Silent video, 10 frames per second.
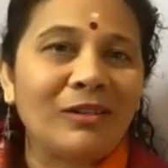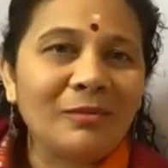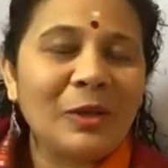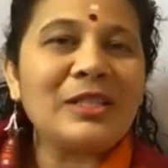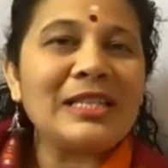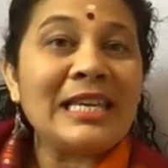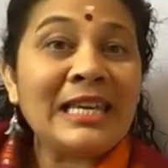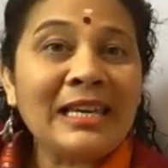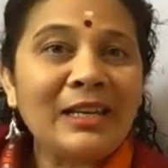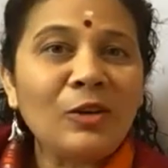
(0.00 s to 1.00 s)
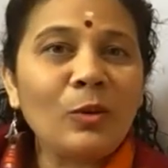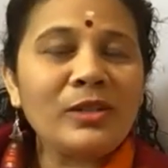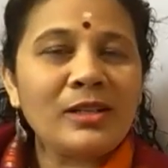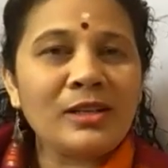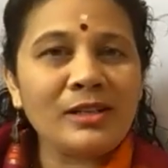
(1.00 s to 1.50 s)
because he
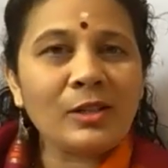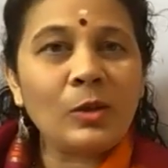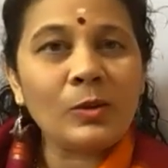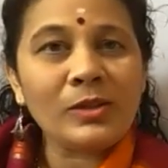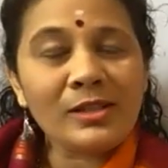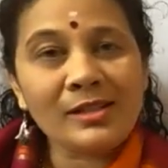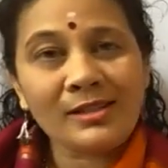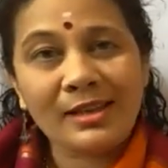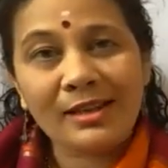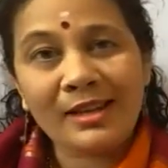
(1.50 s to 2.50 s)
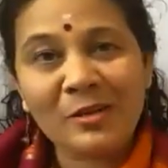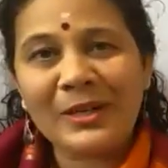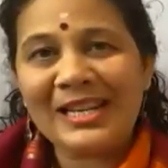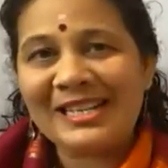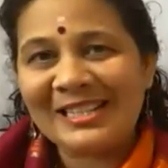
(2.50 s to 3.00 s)
knows us closest than
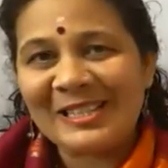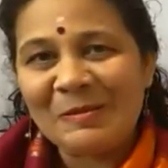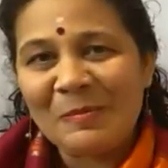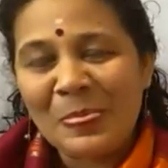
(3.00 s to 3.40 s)
anybody else.